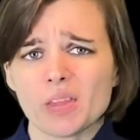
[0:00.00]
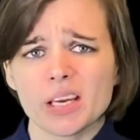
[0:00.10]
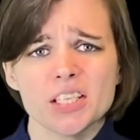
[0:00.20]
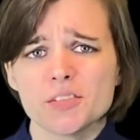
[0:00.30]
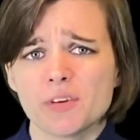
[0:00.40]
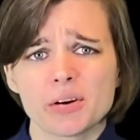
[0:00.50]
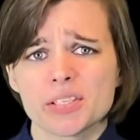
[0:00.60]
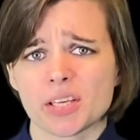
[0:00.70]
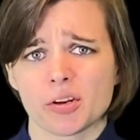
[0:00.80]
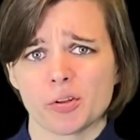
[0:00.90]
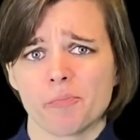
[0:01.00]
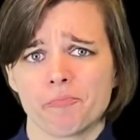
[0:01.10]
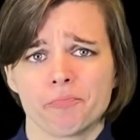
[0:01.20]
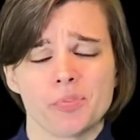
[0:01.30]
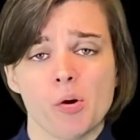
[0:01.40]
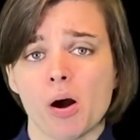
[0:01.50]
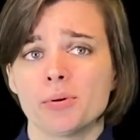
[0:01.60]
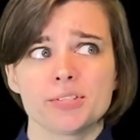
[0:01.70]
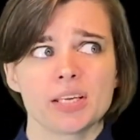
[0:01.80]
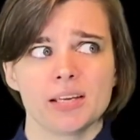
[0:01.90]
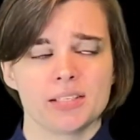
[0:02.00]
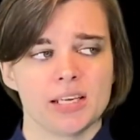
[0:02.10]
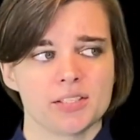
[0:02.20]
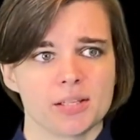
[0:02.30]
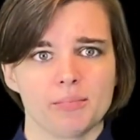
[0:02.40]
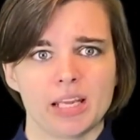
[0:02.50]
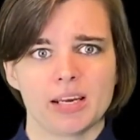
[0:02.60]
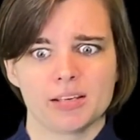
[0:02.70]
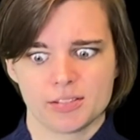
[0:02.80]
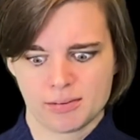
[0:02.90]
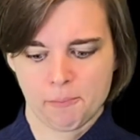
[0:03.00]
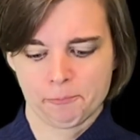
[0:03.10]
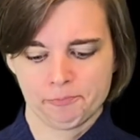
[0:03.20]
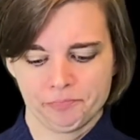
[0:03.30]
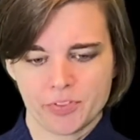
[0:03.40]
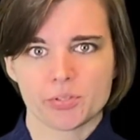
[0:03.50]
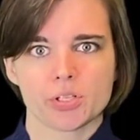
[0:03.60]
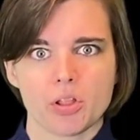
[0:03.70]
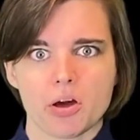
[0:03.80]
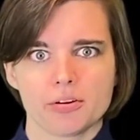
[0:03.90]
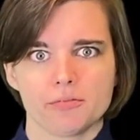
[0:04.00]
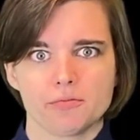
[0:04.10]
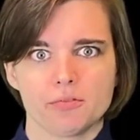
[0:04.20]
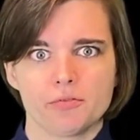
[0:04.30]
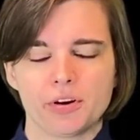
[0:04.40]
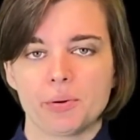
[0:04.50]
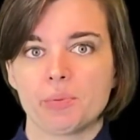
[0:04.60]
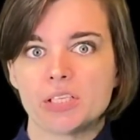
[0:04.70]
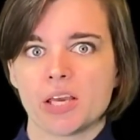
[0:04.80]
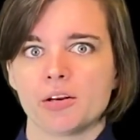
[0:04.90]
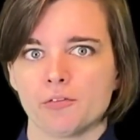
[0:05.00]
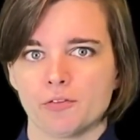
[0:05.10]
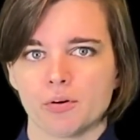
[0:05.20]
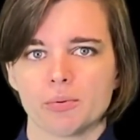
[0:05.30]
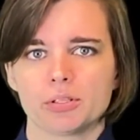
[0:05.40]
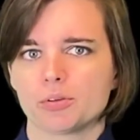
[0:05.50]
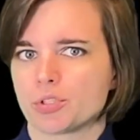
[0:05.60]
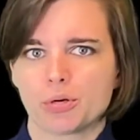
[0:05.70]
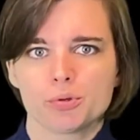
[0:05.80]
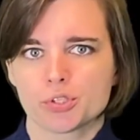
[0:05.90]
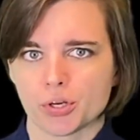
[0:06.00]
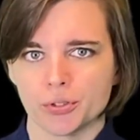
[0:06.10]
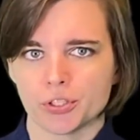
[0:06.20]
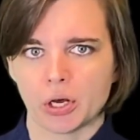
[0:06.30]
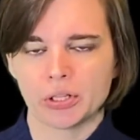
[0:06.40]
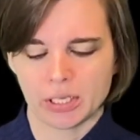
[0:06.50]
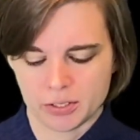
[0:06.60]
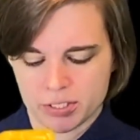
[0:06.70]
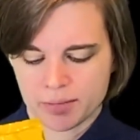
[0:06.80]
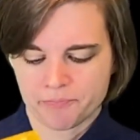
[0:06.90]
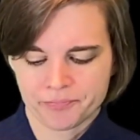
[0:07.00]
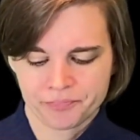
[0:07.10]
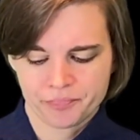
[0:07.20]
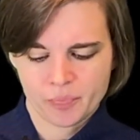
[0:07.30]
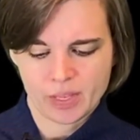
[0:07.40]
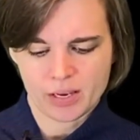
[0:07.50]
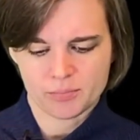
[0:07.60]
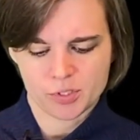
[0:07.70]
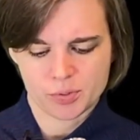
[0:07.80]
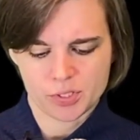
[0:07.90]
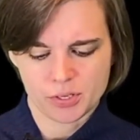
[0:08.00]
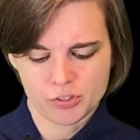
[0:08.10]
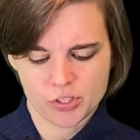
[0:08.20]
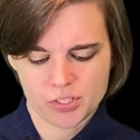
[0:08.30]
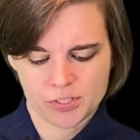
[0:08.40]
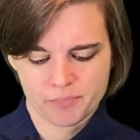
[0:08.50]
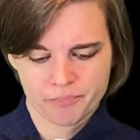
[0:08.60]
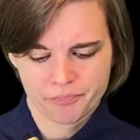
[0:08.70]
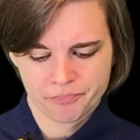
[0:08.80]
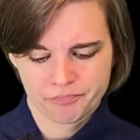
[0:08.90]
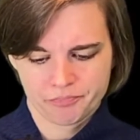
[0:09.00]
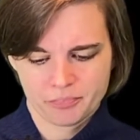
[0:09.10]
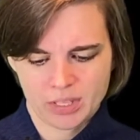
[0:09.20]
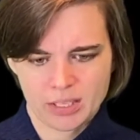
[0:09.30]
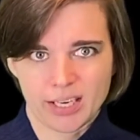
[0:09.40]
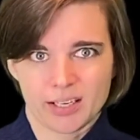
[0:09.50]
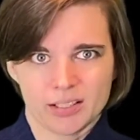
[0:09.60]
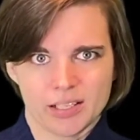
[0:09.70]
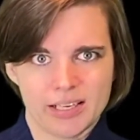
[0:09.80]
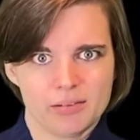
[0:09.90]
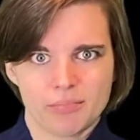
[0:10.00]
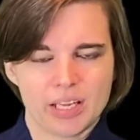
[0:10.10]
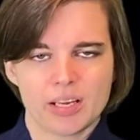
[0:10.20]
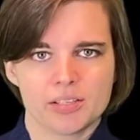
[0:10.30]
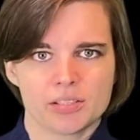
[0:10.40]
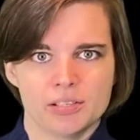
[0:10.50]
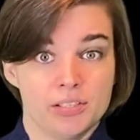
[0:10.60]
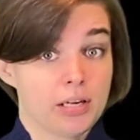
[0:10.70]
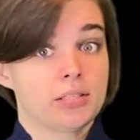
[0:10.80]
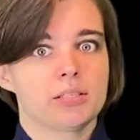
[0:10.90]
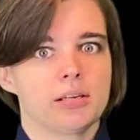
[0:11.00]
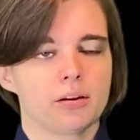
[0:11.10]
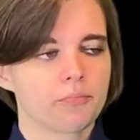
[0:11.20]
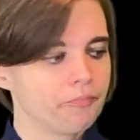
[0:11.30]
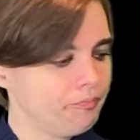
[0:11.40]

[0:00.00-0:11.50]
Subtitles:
It's very subtle. You almost can't taste the mayonnaise. There's a lot of very potato forward. There's no salt on these. So it's all just like a light mayonnaise dusting